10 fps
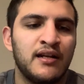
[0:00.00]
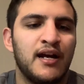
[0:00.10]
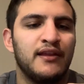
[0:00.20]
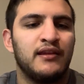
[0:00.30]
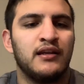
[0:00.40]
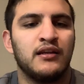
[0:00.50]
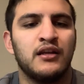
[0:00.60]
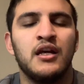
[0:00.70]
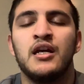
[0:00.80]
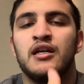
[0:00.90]
I think
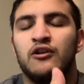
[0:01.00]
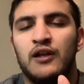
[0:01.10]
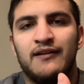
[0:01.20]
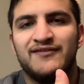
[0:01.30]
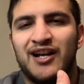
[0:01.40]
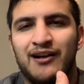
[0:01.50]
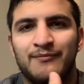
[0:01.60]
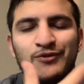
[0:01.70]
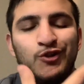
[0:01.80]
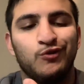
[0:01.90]
he'll have
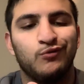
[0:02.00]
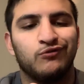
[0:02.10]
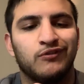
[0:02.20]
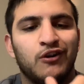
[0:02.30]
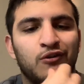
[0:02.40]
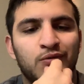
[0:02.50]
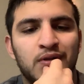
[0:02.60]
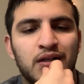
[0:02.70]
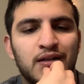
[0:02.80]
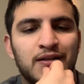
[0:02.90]
time to grow,
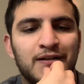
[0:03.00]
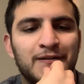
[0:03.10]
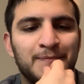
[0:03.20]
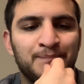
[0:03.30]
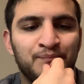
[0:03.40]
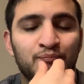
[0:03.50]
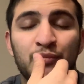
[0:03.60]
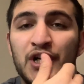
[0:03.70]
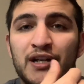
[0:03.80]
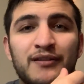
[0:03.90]
um,
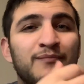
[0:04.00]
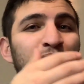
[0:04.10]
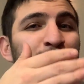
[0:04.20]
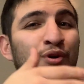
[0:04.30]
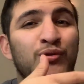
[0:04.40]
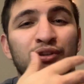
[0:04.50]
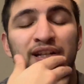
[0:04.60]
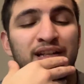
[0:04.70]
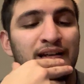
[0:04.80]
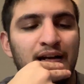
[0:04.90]
but
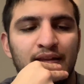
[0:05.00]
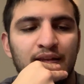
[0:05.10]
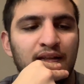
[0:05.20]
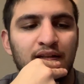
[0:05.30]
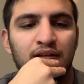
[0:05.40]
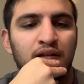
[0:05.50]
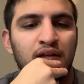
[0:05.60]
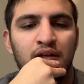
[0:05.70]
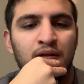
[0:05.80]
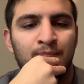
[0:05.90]
pulling, I think,
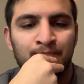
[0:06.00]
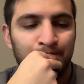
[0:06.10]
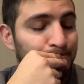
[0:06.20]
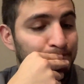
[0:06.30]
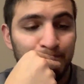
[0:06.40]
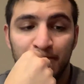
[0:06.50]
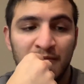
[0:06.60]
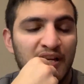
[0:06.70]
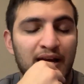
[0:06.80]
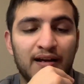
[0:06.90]

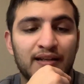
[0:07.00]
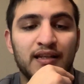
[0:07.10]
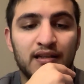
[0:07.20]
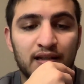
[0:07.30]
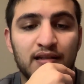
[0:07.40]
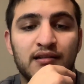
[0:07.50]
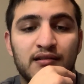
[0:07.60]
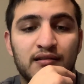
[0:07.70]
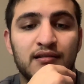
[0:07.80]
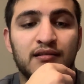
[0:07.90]
yeah, he
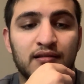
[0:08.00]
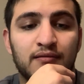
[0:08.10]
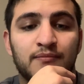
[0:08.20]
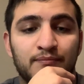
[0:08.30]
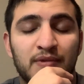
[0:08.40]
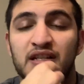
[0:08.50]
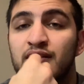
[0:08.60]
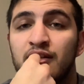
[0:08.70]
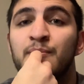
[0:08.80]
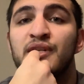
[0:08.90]
is, he's
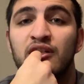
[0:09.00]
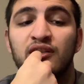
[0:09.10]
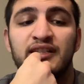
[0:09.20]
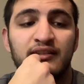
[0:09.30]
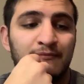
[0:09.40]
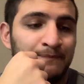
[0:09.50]
going to be elite.